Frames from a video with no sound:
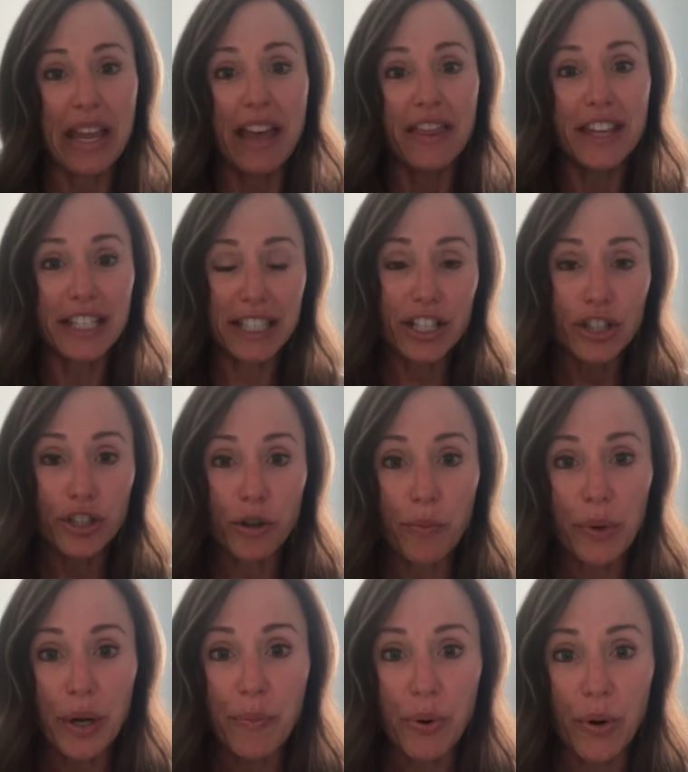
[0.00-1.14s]
this is super
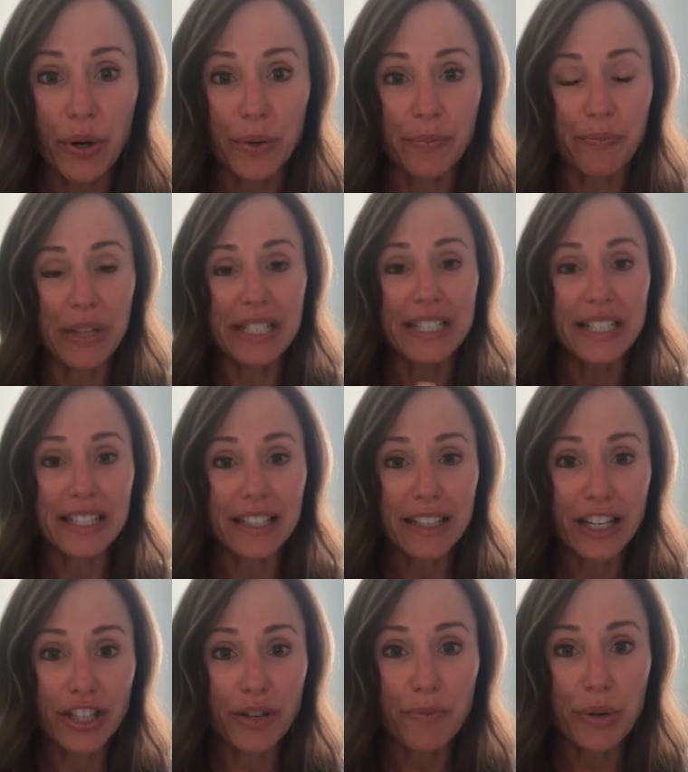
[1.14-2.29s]
important. The
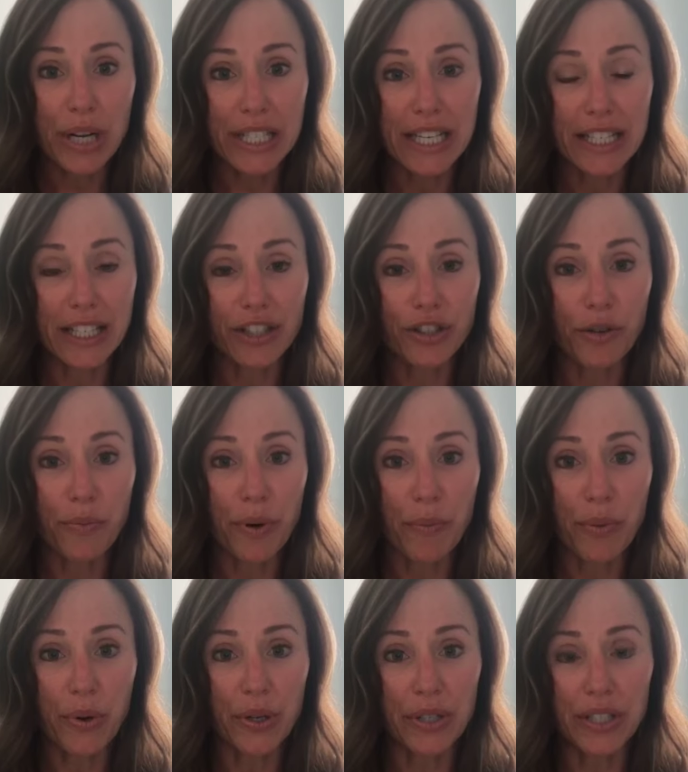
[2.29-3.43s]
distillation process is super
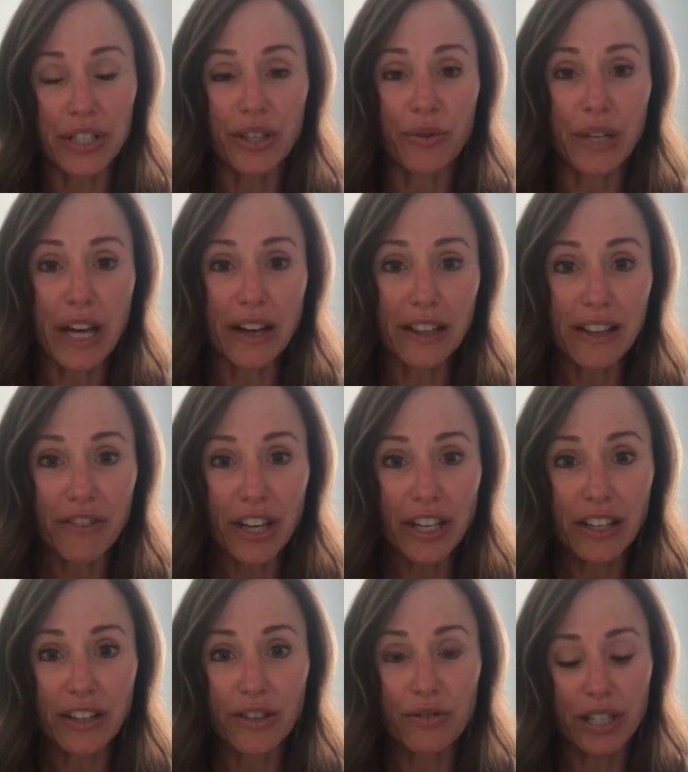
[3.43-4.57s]
important. So Young
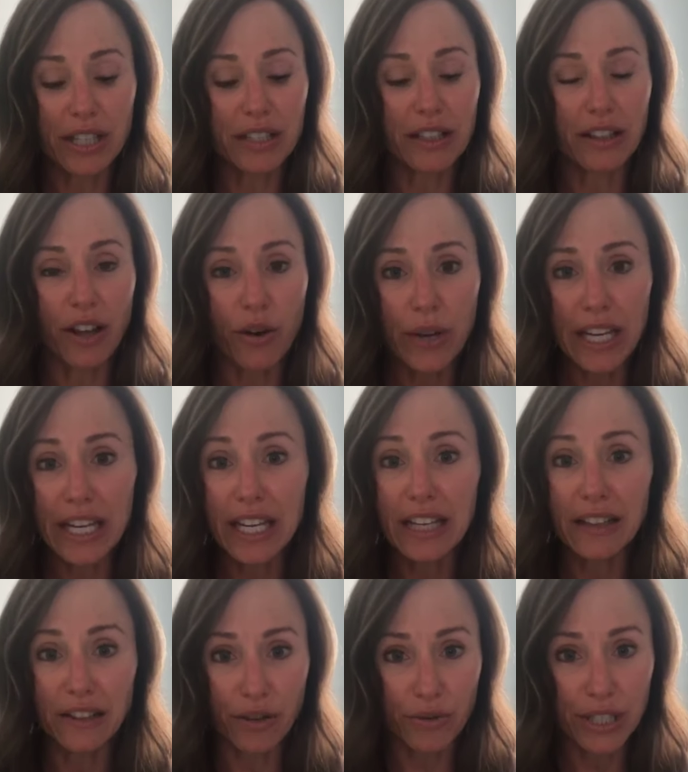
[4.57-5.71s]
Living uses low heat,
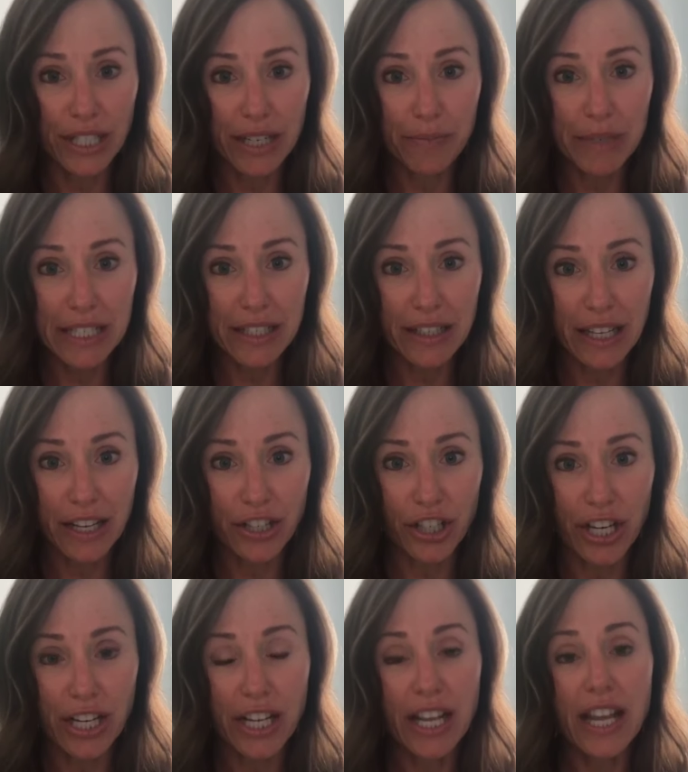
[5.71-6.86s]
low steam
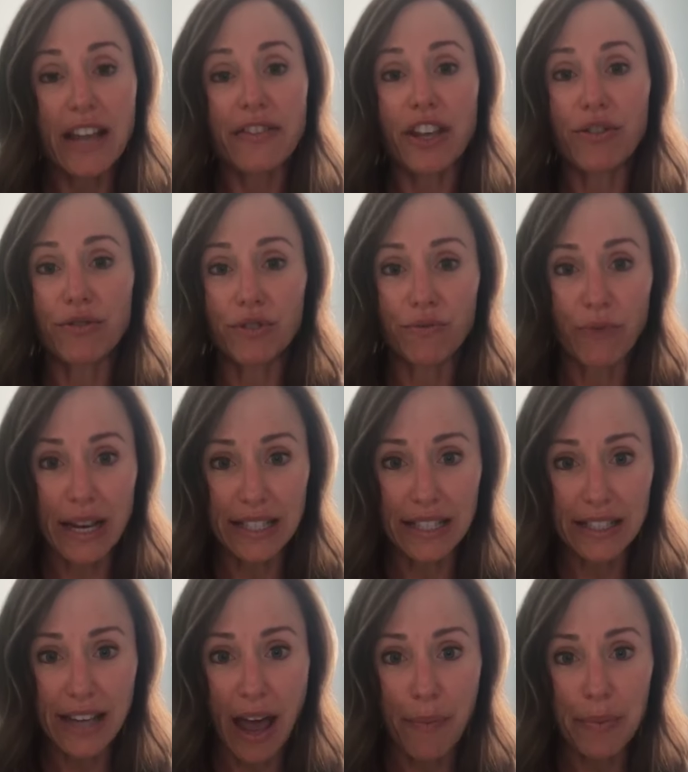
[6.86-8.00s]
distillation. They use resin
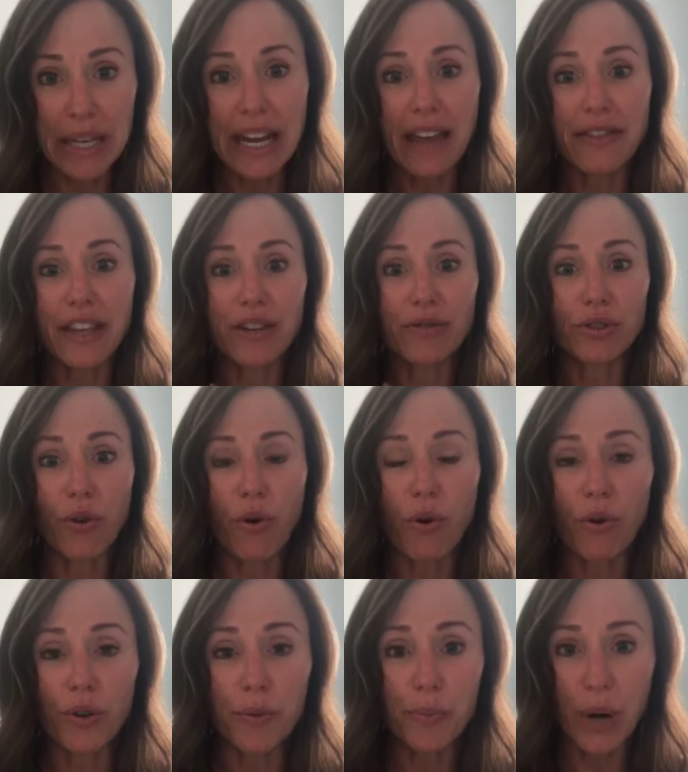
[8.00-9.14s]
tapping, and they use
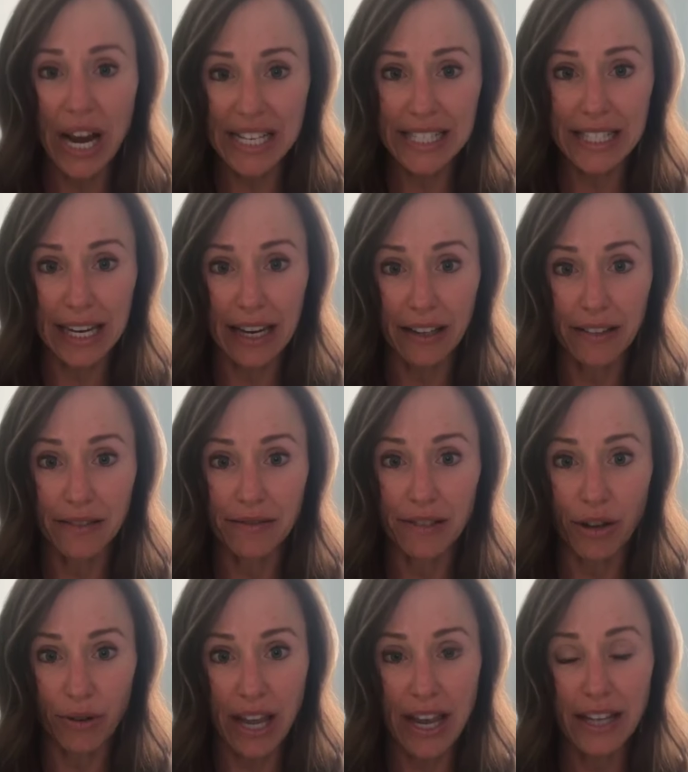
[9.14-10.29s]
cold pressing,
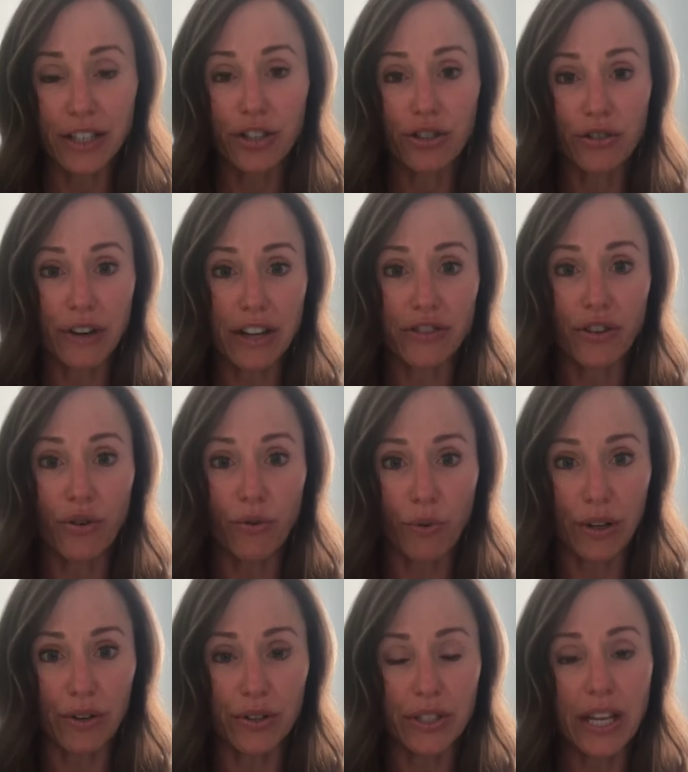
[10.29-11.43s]
okay, to create their
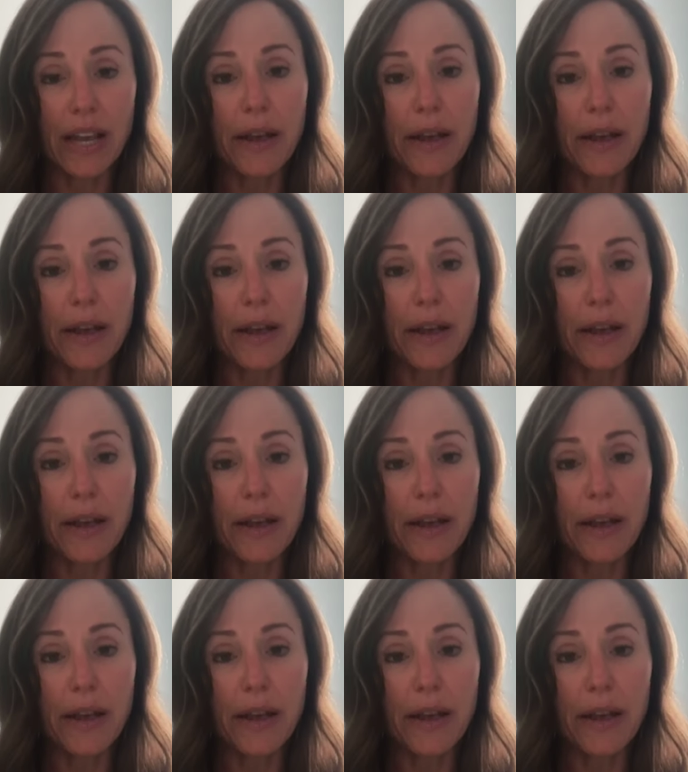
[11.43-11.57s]
oils.